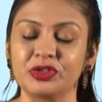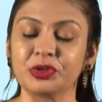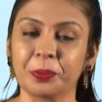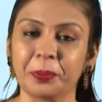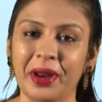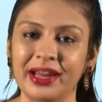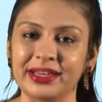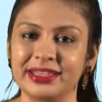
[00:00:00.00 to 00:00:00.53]
through
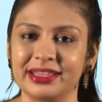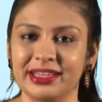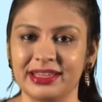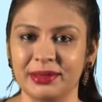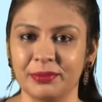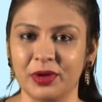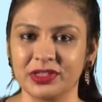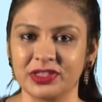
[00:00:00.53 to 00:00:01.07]
practical
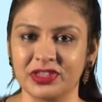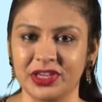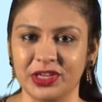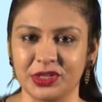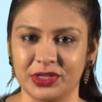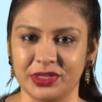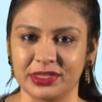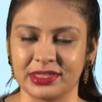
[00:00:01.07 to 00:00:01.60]

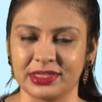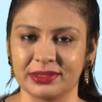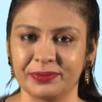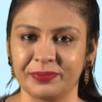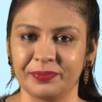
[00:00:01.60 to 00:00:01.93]
demonstrations.